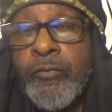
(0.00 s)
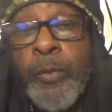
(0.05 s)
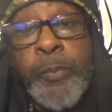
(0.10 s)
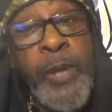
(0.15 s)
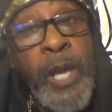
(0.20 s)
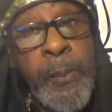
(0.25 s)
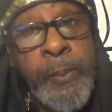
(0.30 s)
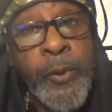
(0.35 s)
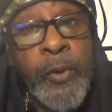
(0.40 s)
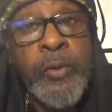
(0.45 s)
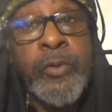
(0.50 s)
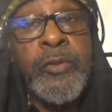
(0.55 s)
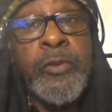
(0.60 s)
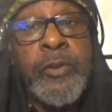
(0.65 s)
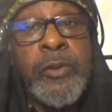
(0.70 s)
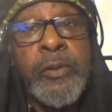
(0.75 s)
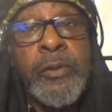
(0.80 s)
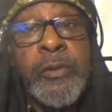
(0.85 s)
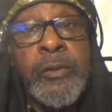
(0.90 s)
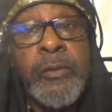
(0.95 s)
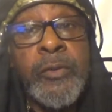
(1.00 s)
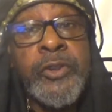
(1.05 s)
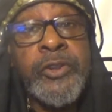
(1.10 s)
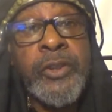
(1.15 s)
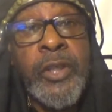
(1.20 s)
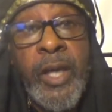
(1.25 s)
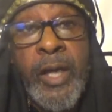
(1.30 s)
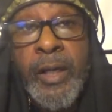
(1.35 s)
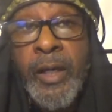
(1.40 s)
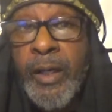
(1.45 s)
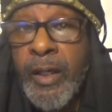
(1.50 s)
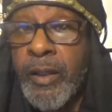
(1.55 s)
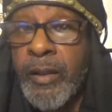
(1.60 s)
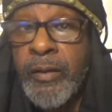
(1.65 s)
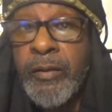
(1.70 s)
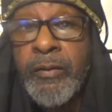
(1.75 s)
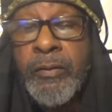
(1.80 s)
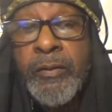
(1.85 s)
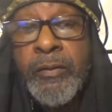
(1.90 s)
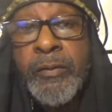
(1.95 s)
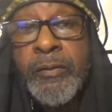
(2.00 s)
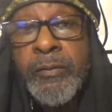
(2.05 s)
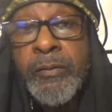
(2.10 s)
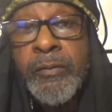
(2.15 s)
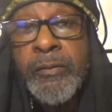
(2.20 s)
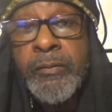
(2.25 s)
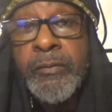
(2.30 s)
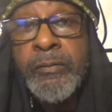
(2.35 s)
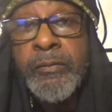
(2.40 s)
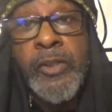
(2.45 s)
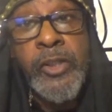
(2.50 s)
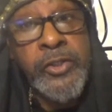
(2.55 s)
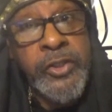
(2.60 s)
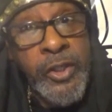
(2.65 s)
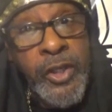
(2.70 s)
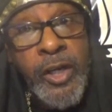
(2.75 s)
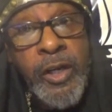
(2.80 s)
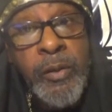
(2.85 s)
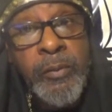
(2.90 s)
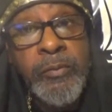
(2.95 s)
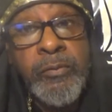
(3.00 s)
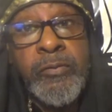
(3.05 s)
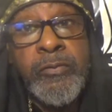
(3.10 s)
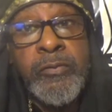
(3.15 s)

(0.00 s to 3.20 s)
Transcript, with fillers: people was like, hey, this him